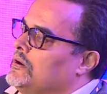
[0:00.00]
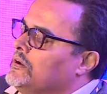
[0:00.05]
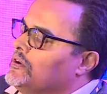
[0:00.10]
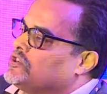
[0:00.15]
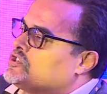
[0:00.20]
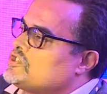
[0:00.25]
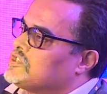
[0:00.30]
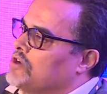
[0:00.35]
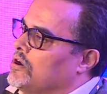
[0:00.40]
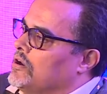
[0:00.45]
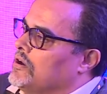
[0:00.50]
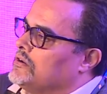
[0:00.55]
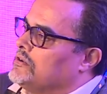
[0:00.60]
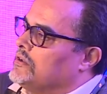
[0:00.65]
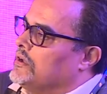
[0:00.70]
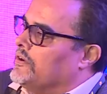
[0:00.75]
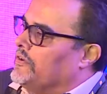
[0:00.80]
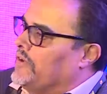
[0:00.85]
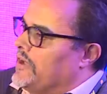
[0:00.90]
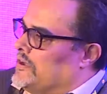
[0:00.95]
short
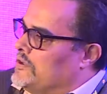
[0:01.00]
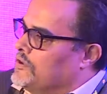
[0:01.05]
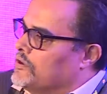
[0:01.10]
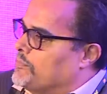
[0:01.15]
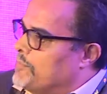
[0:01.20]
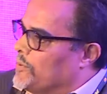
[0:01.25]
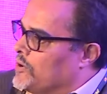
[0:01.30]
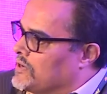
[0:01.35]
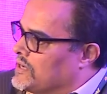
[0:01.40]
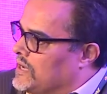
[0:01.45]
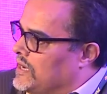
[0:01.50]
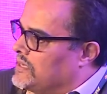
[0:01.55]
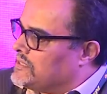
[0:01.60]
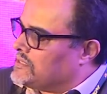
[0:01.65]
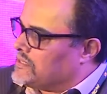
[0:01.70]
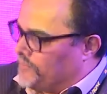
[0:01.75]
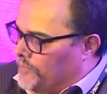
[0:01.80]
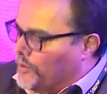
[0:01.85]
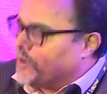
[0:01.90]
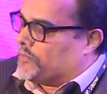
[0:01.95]
radio
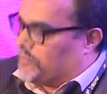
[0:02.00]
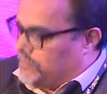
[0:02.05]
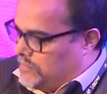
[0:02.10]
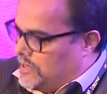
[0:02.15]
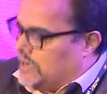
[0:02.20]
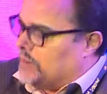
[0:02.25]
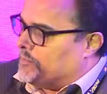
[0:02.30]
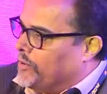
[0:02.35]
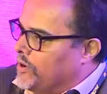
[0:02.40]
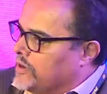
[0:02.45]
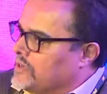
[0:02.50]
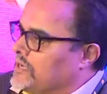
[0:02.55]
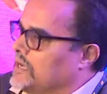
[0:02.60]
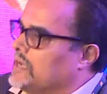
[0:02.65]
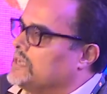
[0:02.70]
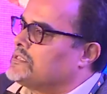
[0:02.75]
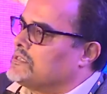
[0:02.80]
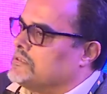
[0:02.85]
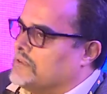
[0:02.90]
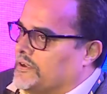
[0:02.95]
podcast, for a
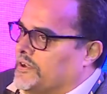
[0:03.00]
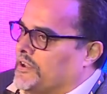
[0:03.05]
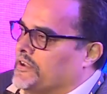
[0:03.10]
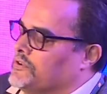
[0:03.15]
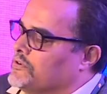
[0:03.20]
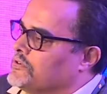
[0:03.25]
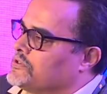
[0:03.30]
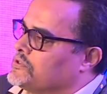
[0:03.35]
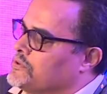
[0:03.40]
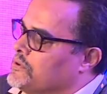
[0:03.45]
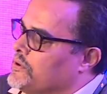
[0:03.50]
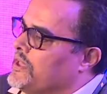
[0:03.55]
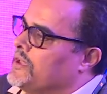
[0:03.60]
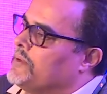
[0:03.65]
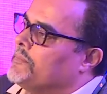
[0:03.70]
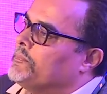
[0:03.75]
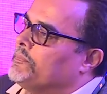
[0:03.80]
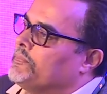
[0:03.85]
podcast or a radio story?